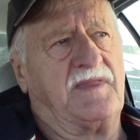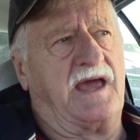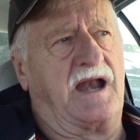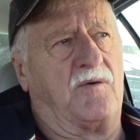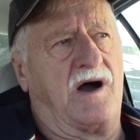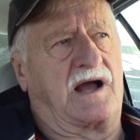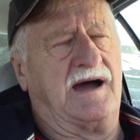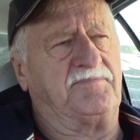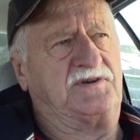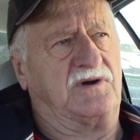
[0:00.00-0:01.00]
And I walk
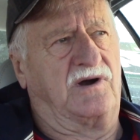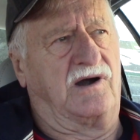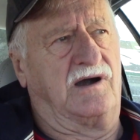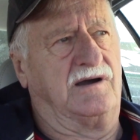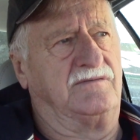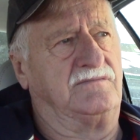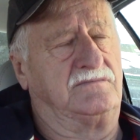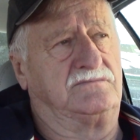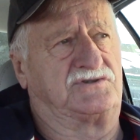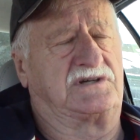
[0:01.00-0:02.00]
up to her
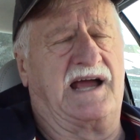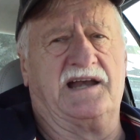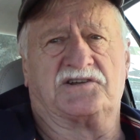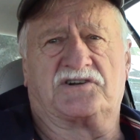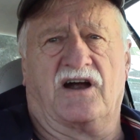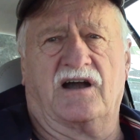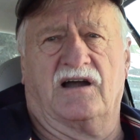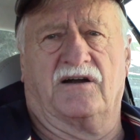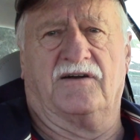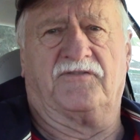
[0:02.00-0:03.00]
and kind of
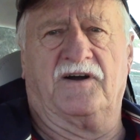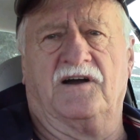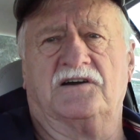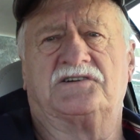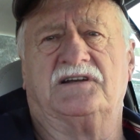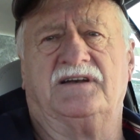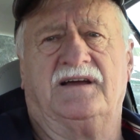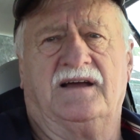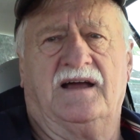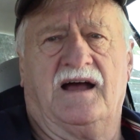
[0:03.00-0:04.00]
startled her at first. And
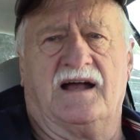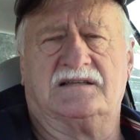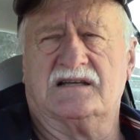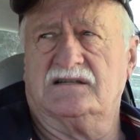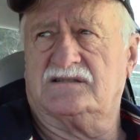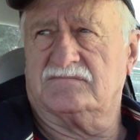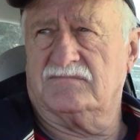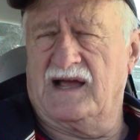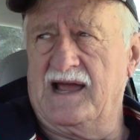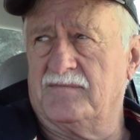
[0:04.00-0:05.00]
I says,
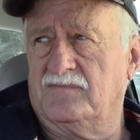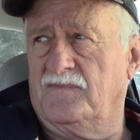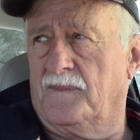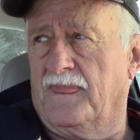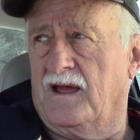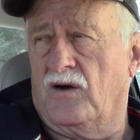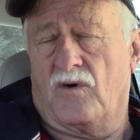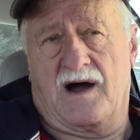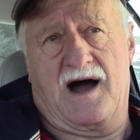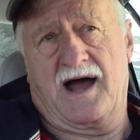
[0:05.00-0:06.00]
ma'am.
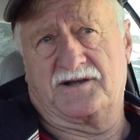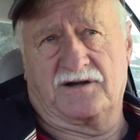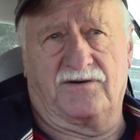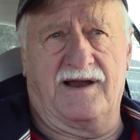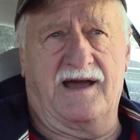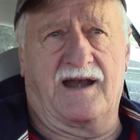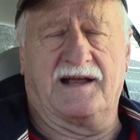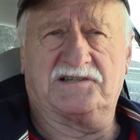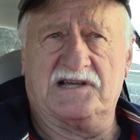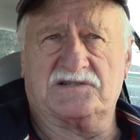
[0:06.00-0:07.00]
Well, I turn around and
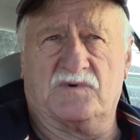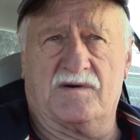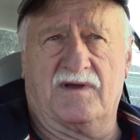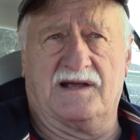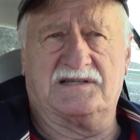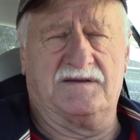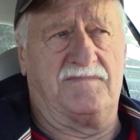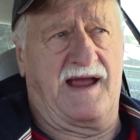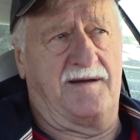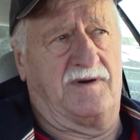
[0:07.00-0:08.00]
I see this woman. I said,
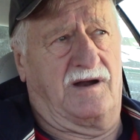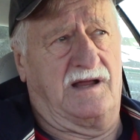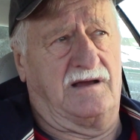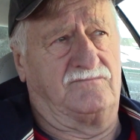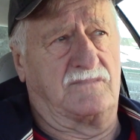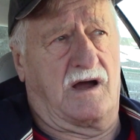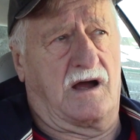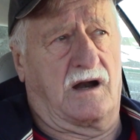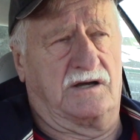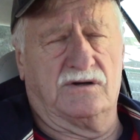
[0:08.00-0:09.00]
ma'am,
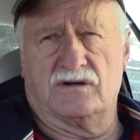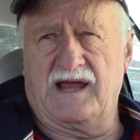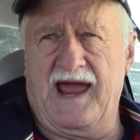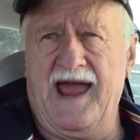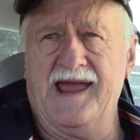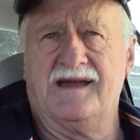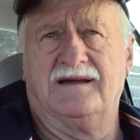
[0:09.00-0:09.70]
are you okay?